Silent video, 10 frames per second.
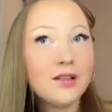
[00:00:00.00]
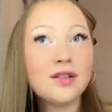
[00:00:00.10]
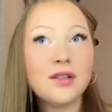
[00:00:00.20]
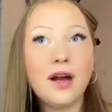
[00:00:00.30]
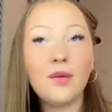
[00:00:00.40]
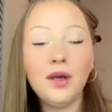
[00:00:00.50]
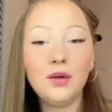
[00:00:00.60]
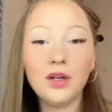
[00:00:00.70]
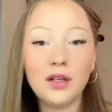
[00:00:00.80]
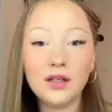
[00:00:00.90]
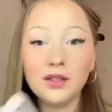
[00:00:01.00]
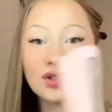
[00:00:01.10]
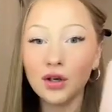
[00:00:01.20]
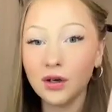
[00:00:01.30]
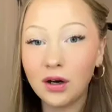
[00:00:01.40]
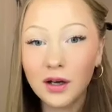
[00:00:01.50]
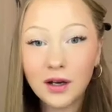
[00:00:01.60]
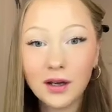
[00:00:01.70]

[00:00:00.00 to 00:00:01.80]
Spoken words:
so that way you can turn on